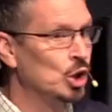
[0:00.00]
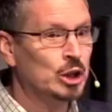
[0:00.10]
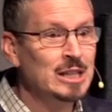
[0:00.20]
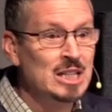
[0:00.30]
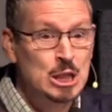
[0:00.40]
We're
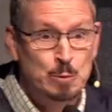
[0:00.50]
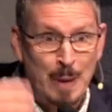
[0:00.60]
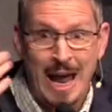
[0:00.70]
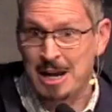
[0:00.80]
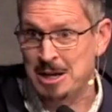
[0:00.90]
looking to
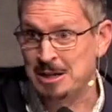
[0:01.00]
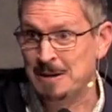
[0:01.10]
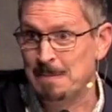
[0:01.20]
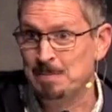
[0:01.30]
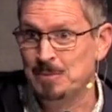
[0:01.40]
spend
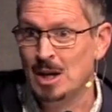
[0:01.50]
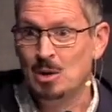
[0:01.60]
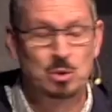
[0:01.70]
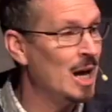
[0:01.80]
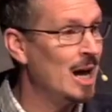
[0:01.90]

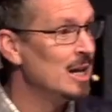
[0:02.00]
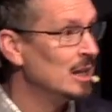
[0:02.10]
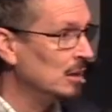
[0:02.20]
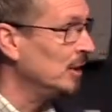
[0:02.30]
we're not